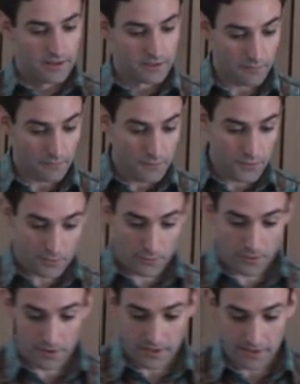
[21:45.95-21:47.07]
So for future
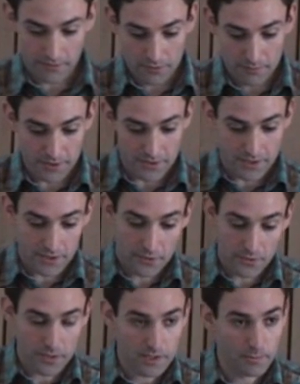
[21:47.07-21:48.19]
work, it would be interesting
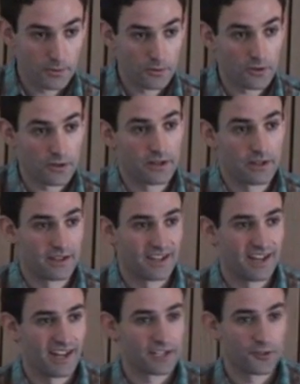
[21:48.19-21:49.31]
to explore
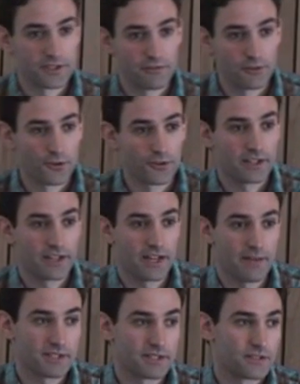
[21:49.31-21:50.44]
alternative learning
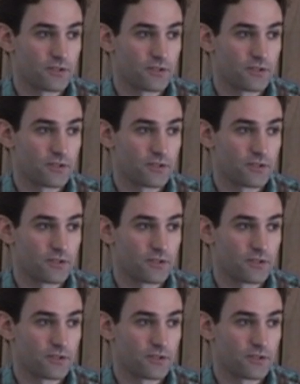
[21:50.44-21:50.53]
dynamics.